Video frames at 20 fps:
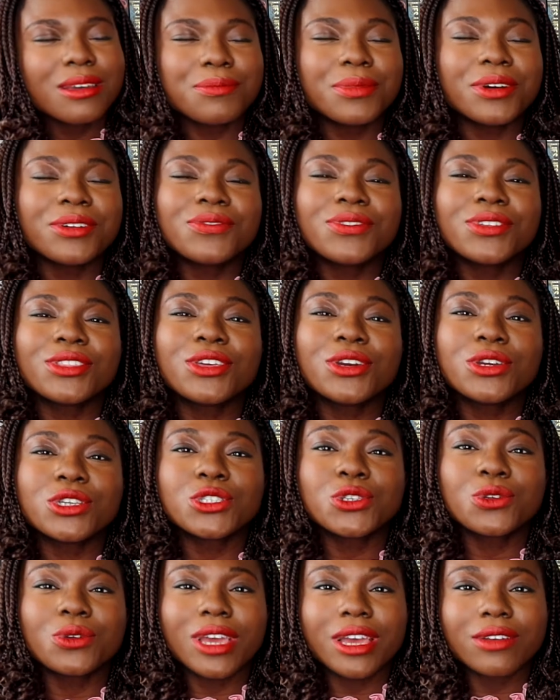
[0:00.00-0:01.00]
But for
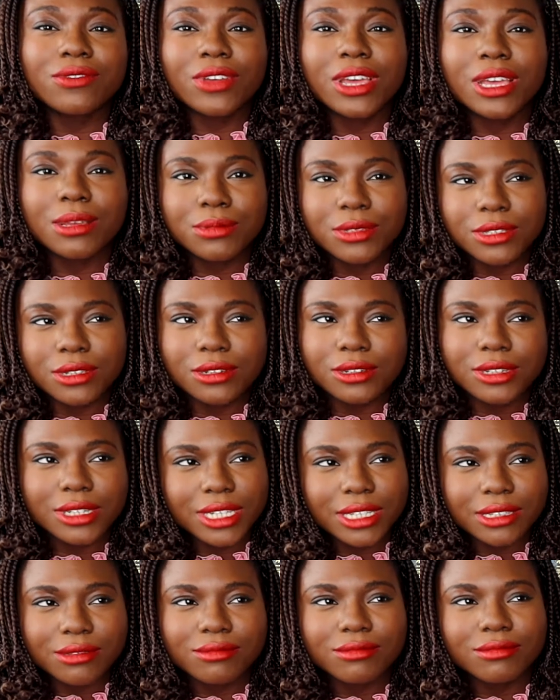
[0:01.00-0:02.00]
those who have
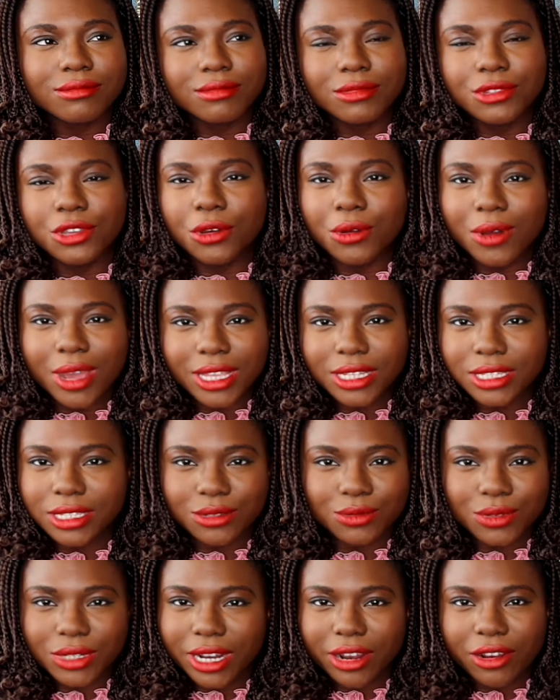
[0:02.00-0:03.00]
absolutely no
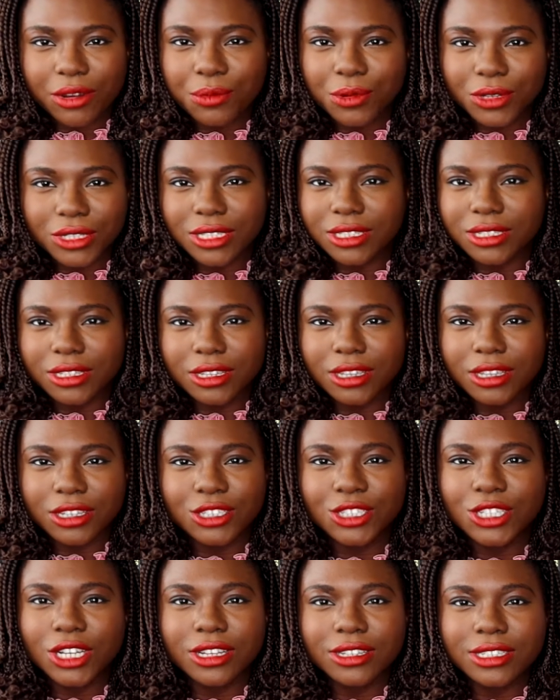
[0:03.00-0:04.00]
idea what Harry Potter and the
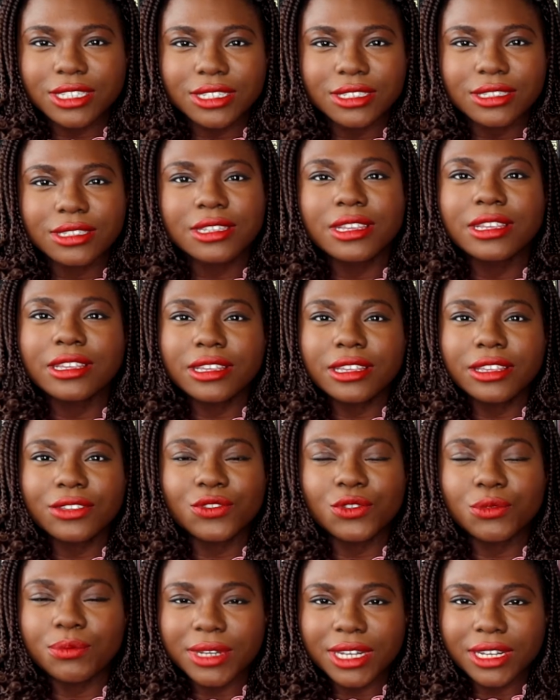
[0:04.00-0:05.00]
Cursed Child is,
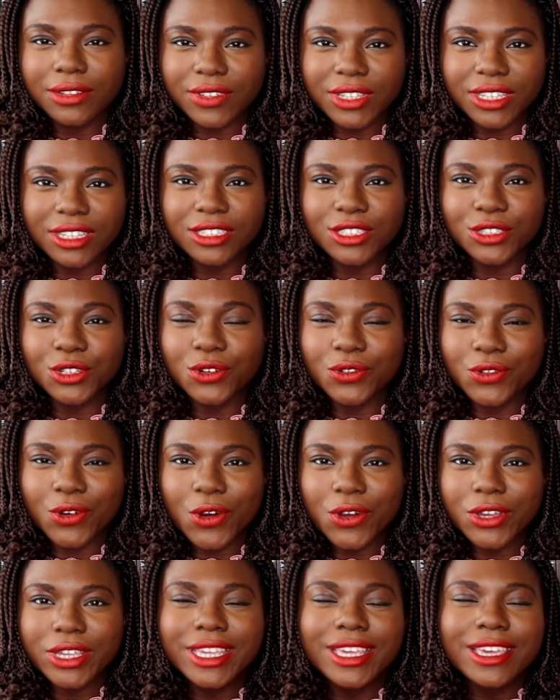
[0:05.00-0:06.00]
if you've been living under a
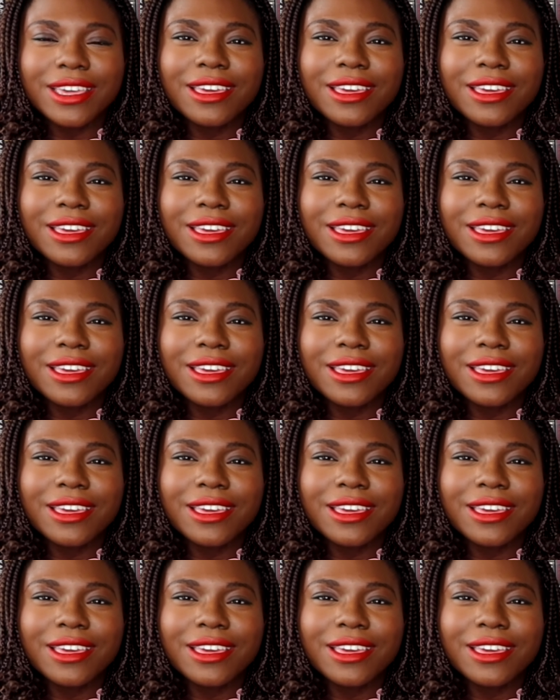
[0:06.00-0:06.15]
rock,